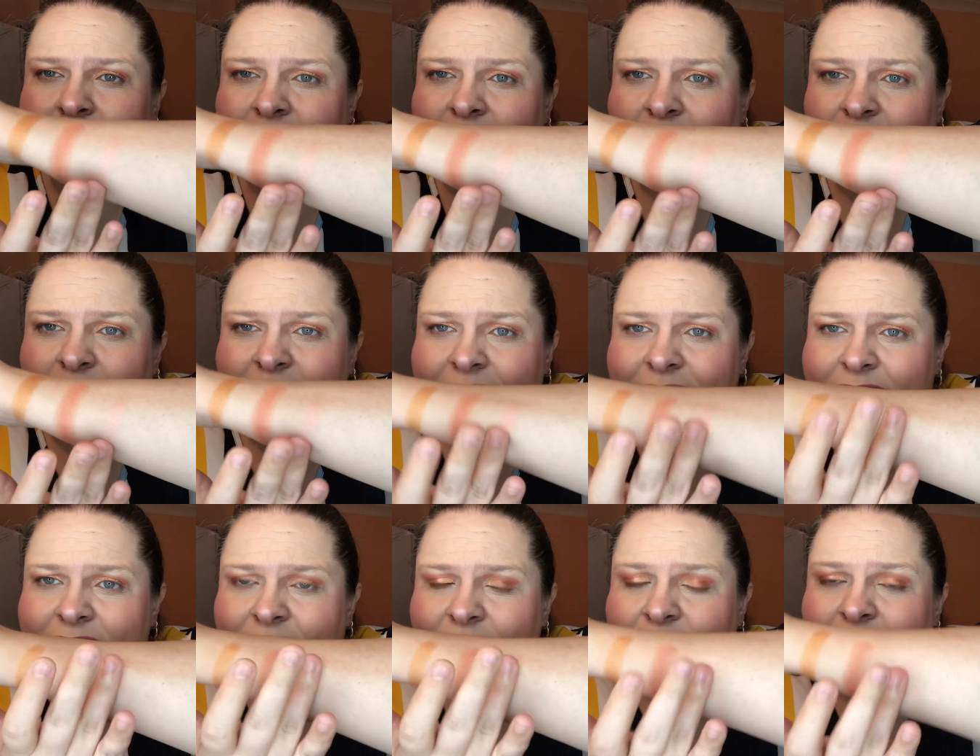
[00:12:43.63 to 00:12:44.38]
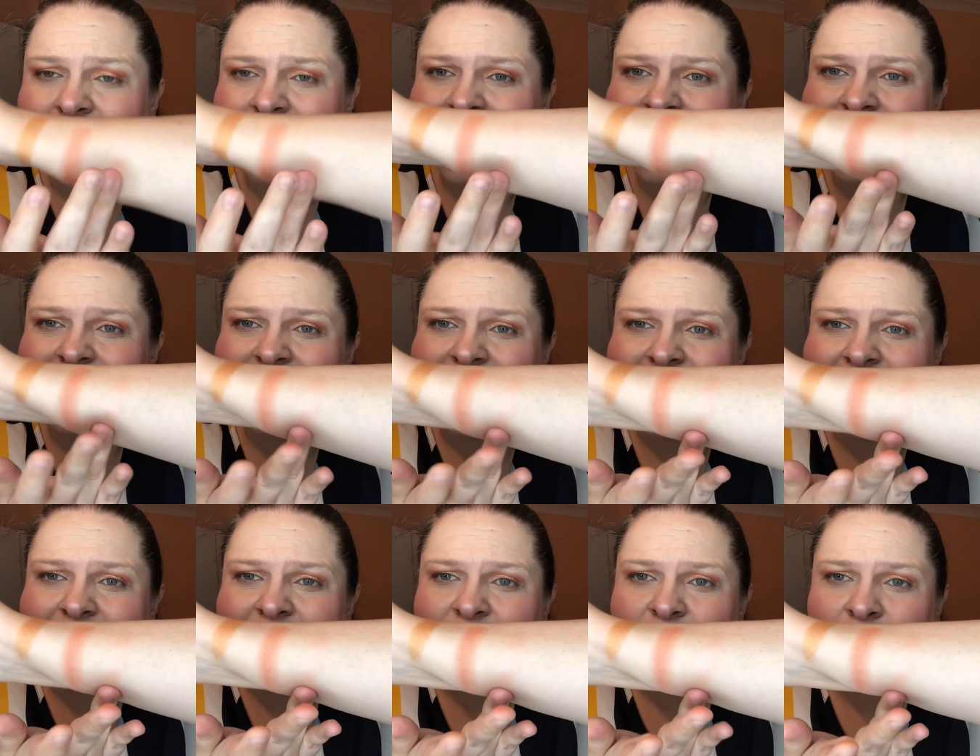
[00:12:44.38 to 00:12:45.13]
Oh yes, definitely
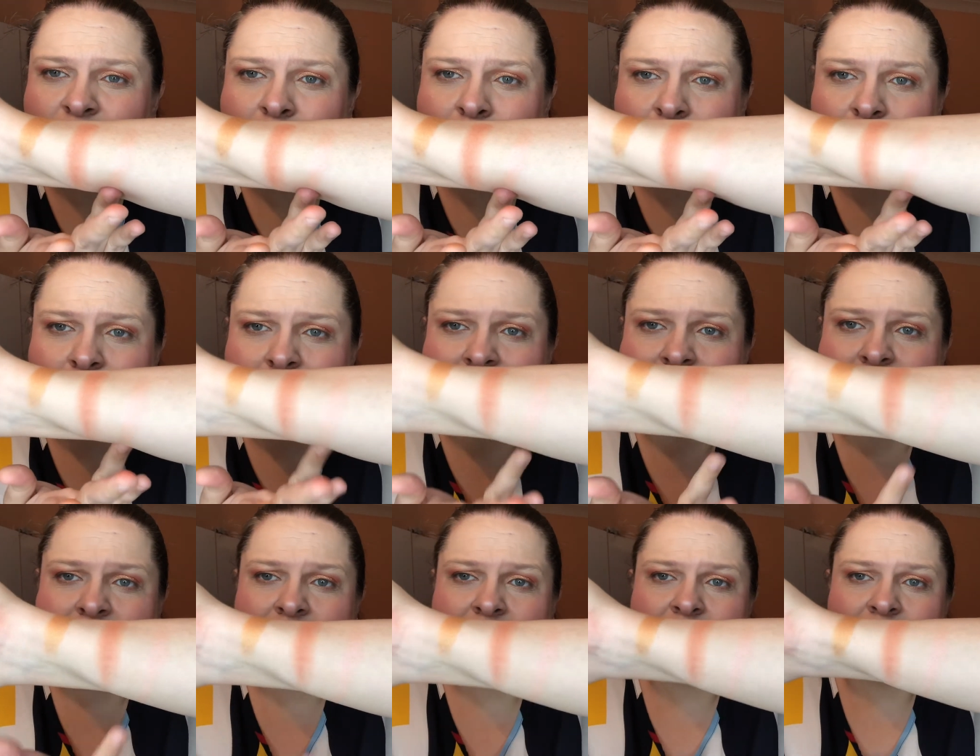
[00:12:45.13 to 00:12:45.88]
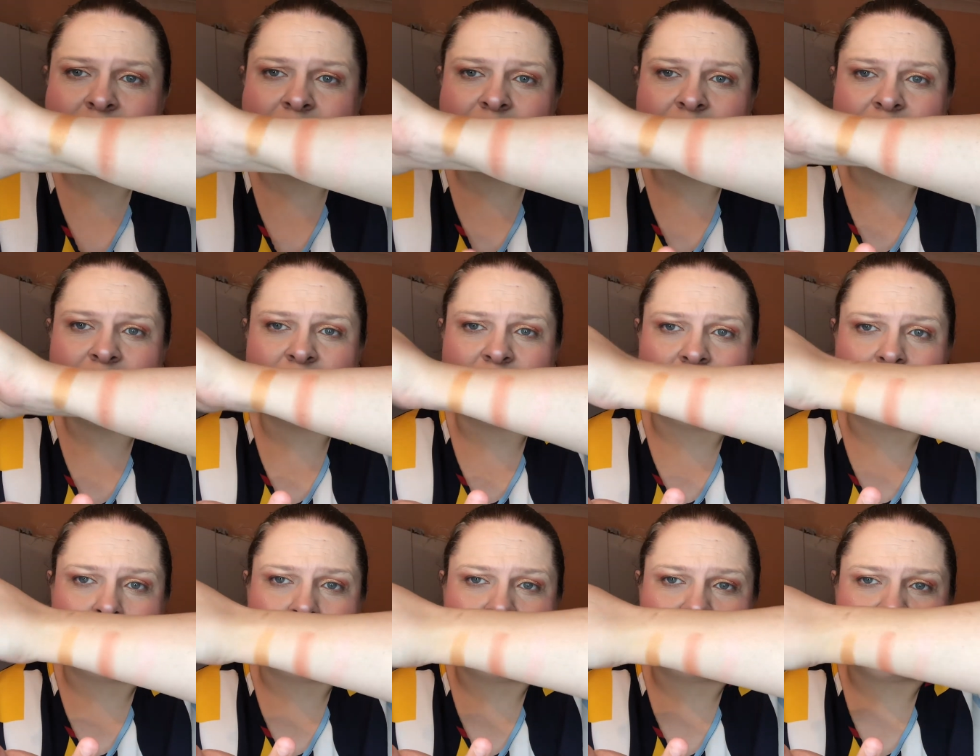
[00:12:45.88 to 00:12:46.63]
like a shimmery
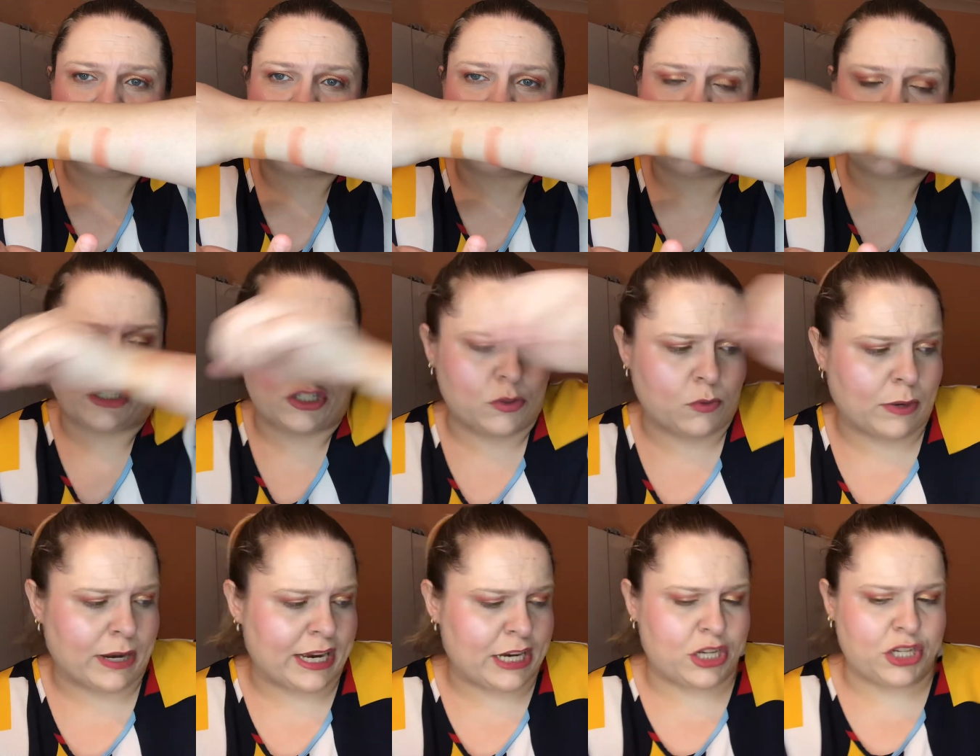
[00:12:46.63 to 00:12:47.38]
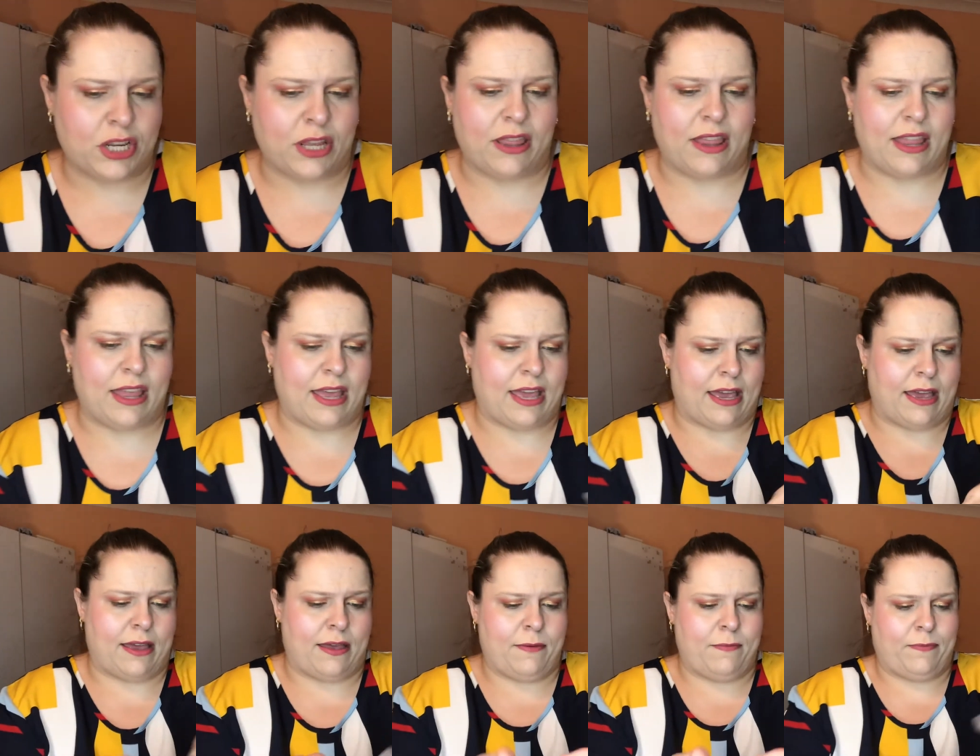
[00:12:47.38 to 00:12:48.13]
type of a situation
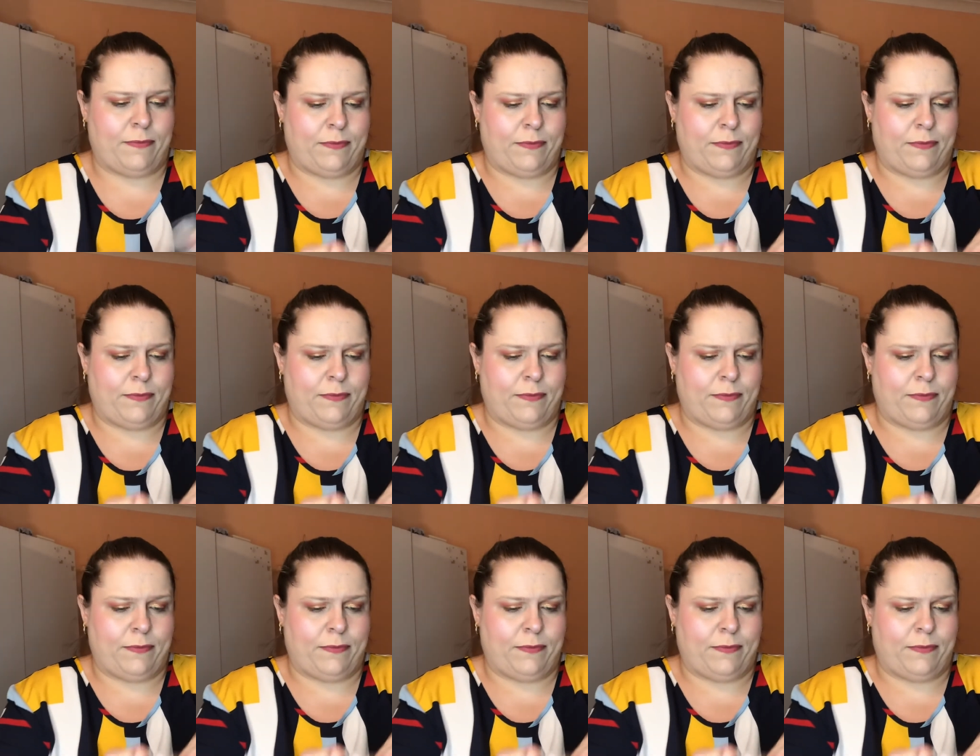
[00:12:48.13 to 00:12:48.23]
there.